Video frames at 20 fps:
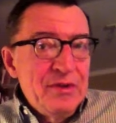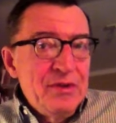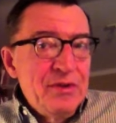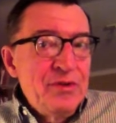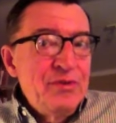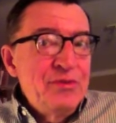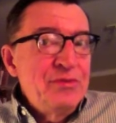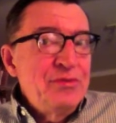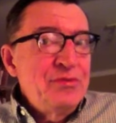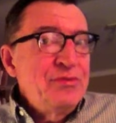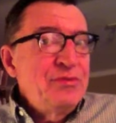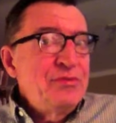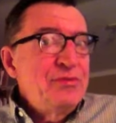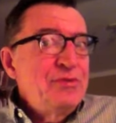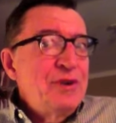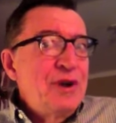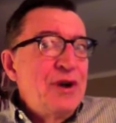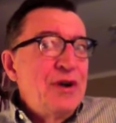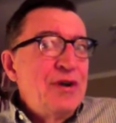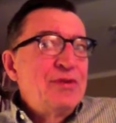Who
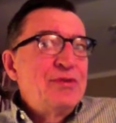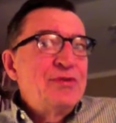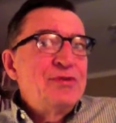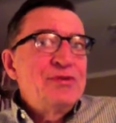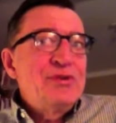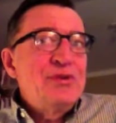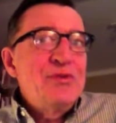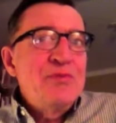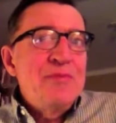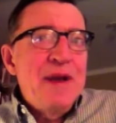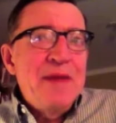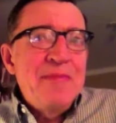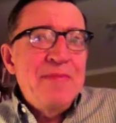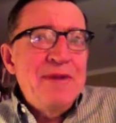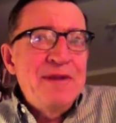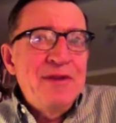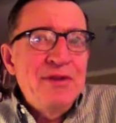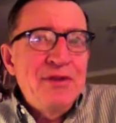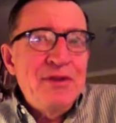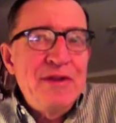knows who might
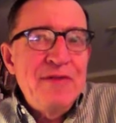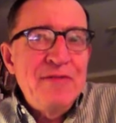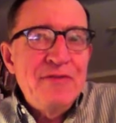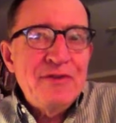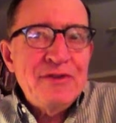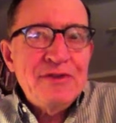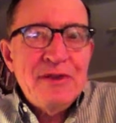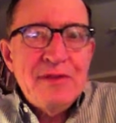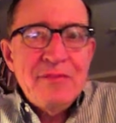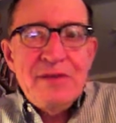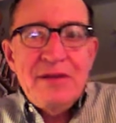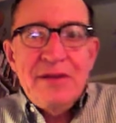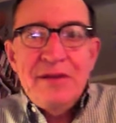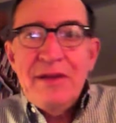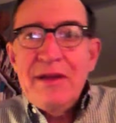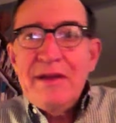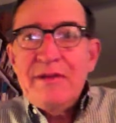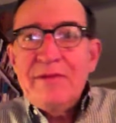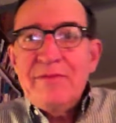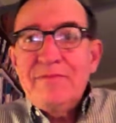be looking for something
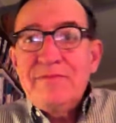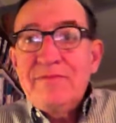like